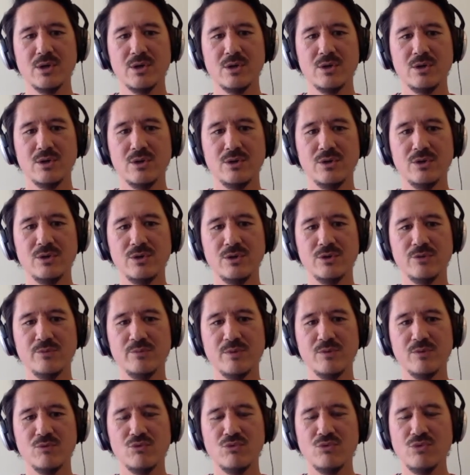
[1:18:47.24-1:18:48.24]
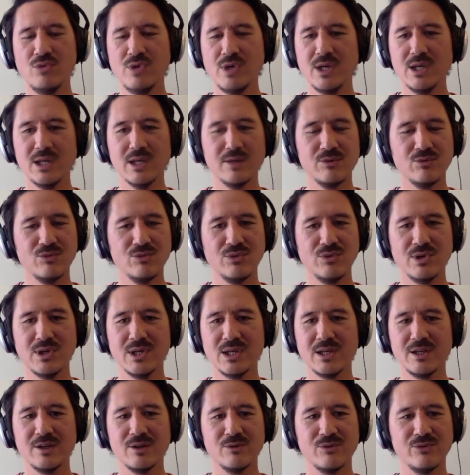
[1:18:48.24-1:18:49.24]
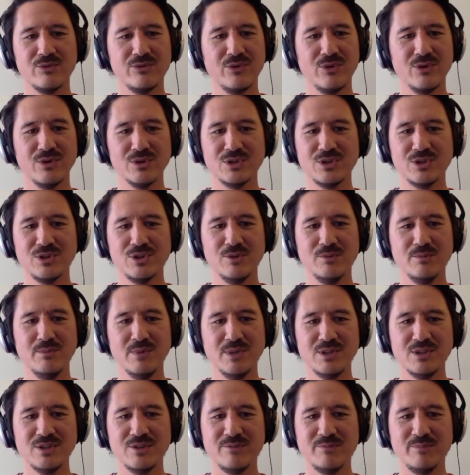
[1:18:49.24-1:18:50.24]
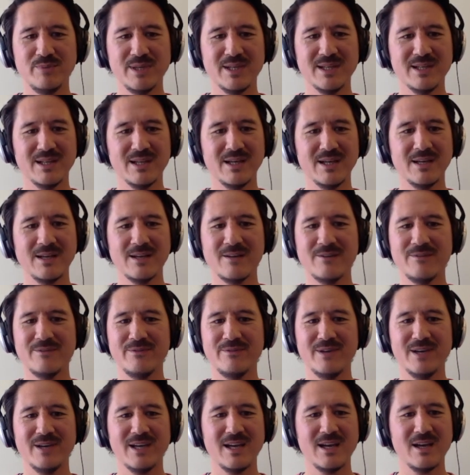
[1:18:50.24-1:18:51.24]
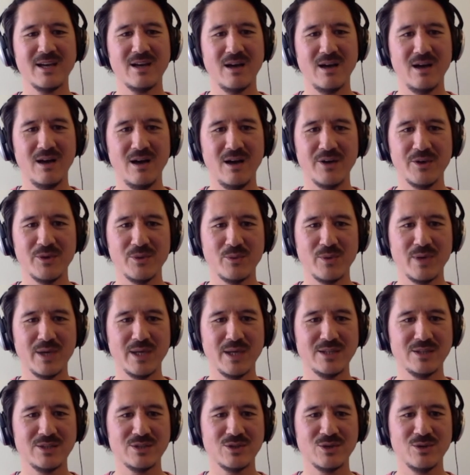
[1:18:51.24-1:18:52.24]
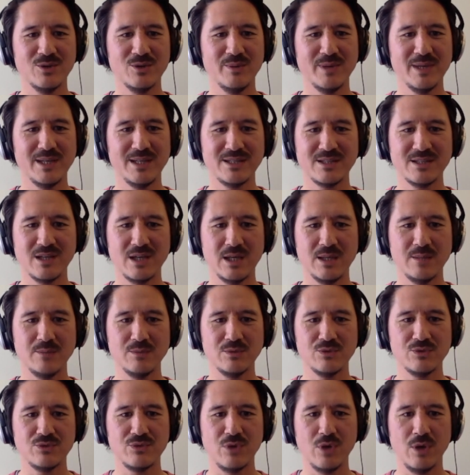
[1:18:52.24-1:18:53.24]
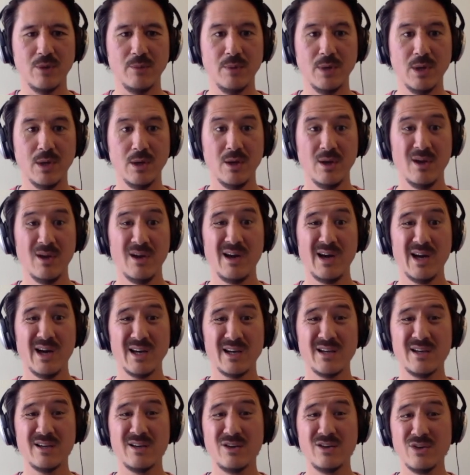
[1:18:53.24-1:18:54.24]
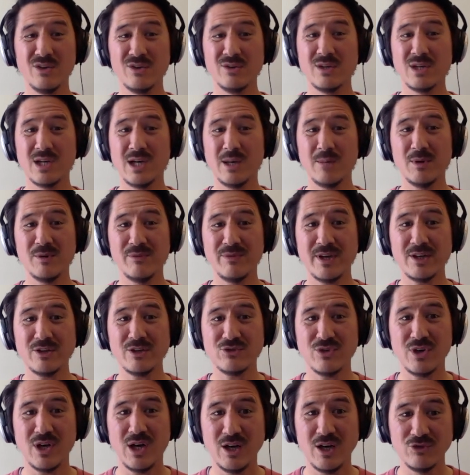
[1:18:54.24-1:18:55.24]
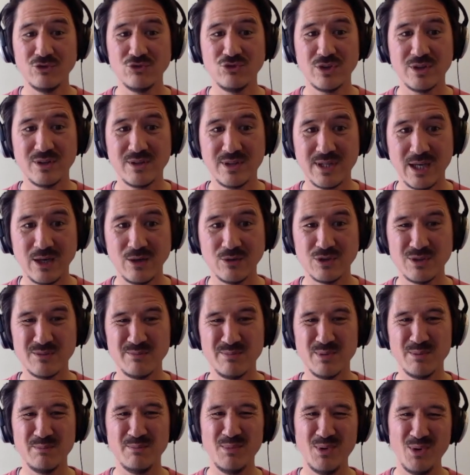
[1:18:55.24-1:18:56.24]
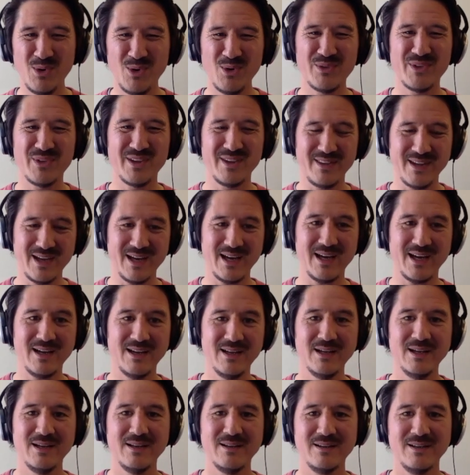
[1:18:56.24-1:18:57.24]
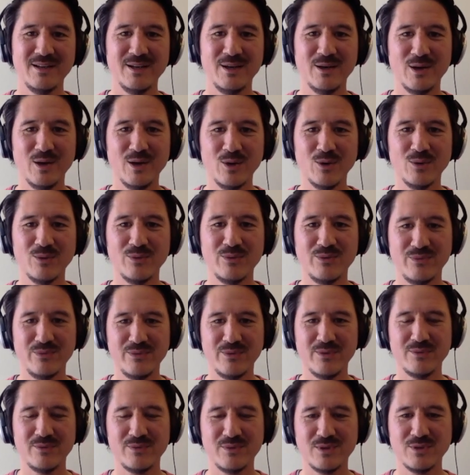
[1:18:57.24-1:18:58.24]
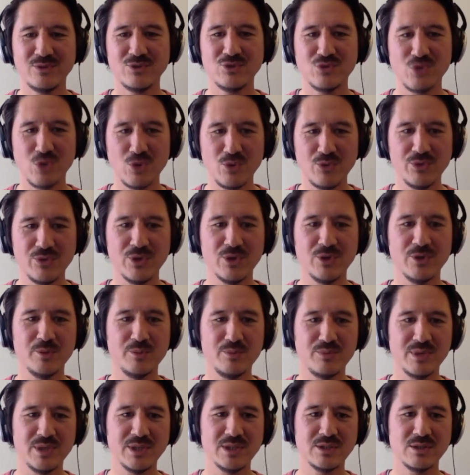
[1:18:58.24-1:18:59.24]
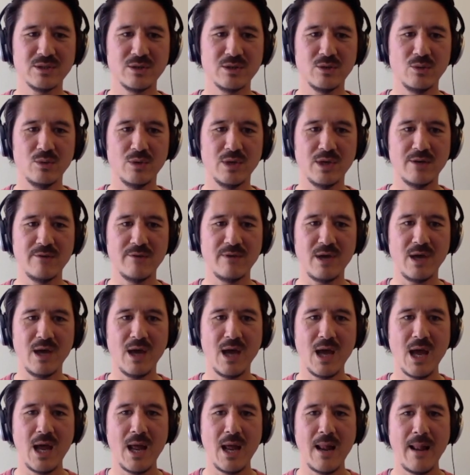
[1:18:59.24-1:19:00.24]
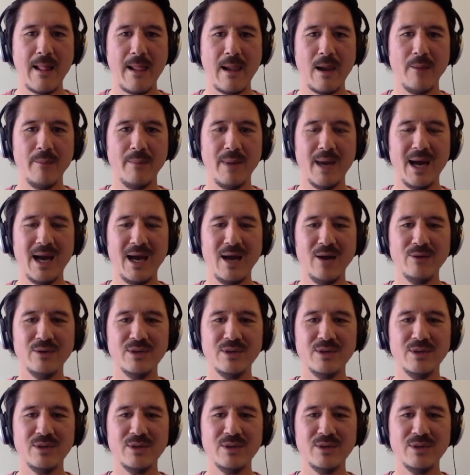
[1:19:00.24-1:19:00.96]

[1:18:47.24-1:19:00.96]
you, you've been really, really unfortunate. You must have been like a fucking card away so many times from a good couple of extra hundred thousand, but more than that, you know, the, the trophy or the bracelet or whatever. Um, how